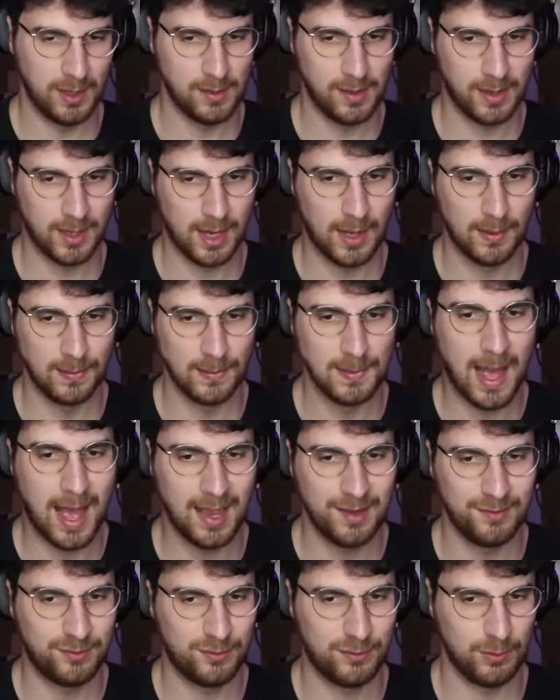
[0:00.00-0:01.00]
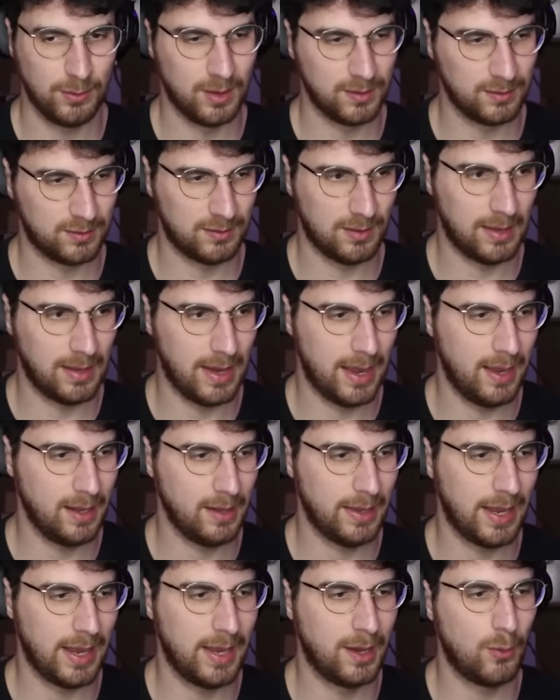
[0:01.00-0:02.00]
like alive to us,
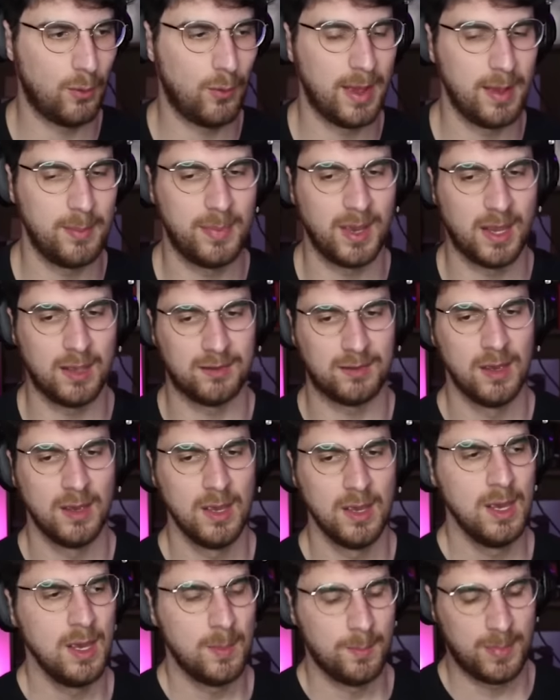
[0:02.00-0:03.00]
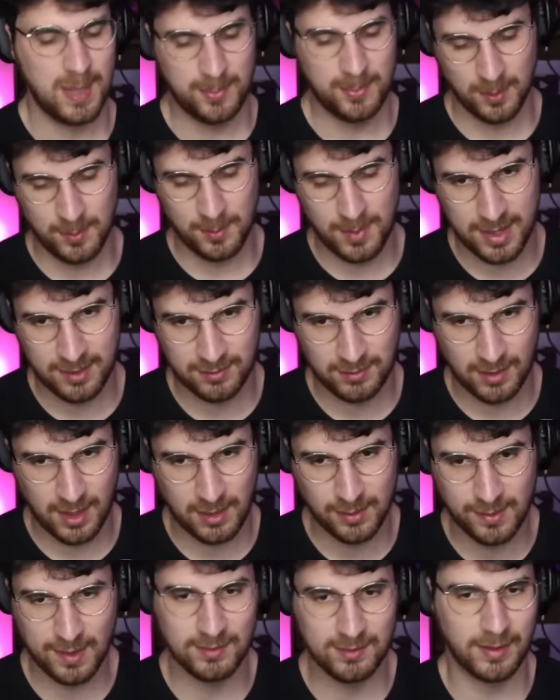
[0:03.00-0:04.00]
like in a way, because people might
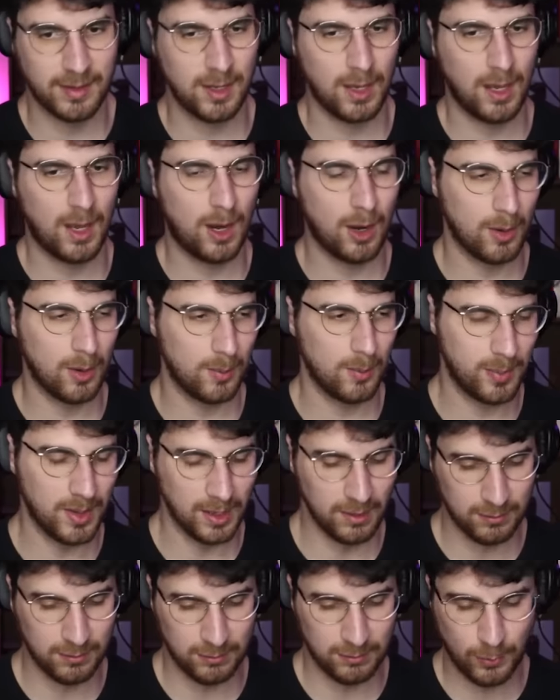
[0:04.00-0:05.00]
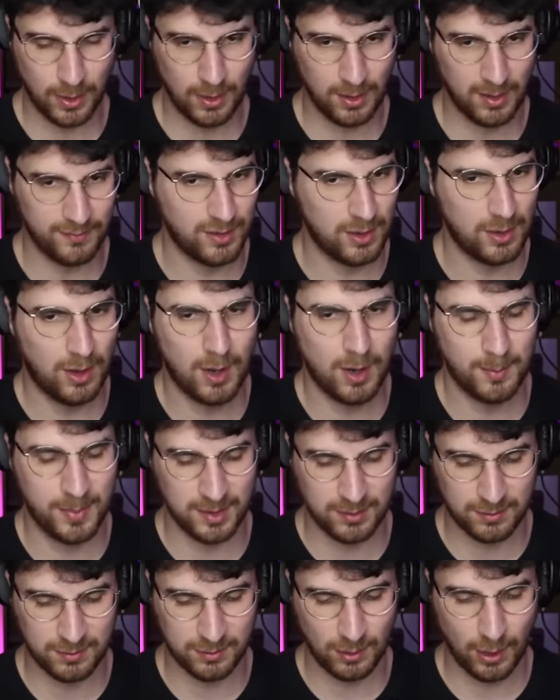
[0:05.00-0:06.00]
say things like heartbeat. Well, if your
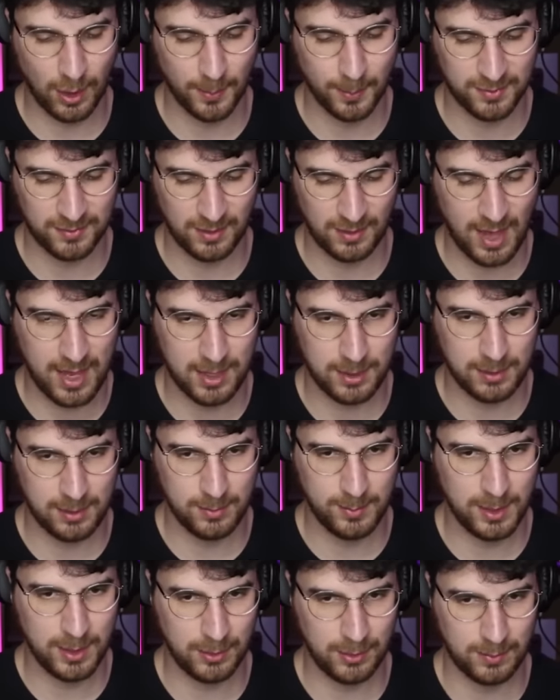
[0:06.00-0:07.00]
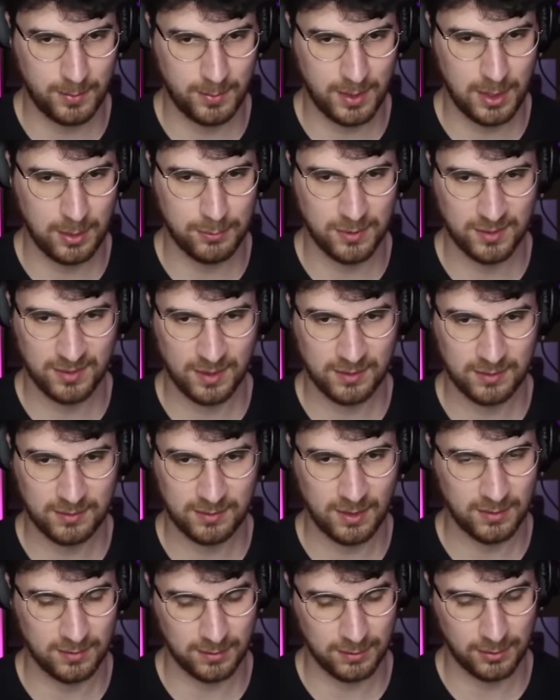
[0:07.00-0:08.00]
heartbeat stops, you can be
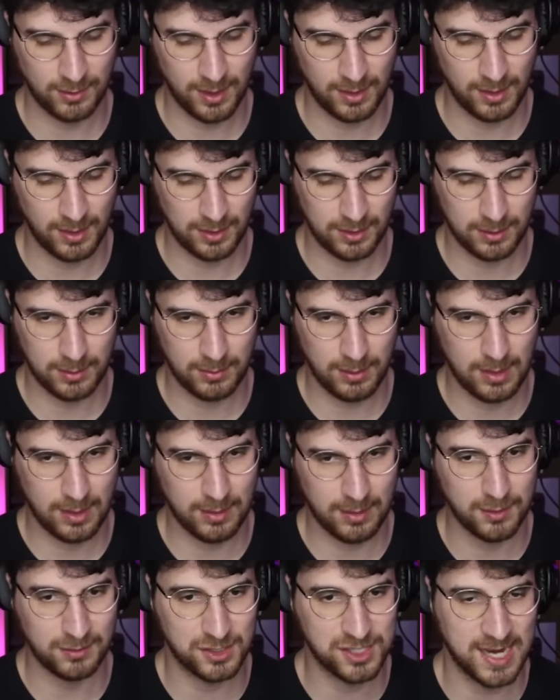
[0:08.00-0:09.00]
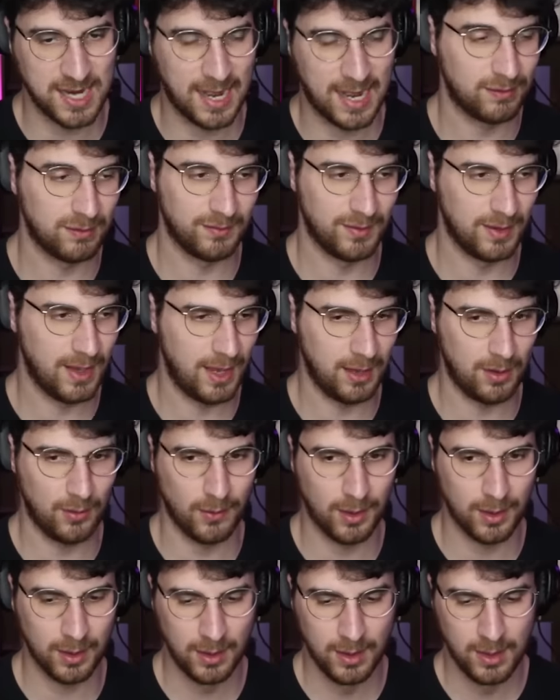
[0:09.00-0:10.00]
resuscitated, right? Like, there's a chance of it
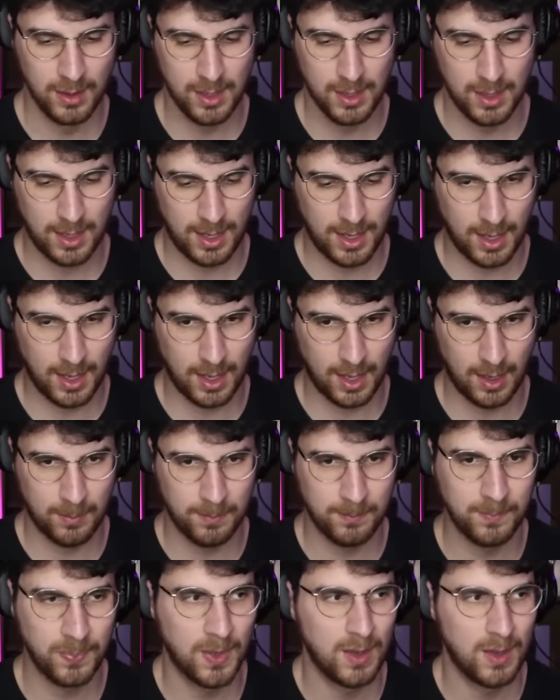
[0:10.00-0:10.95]
anyway. Or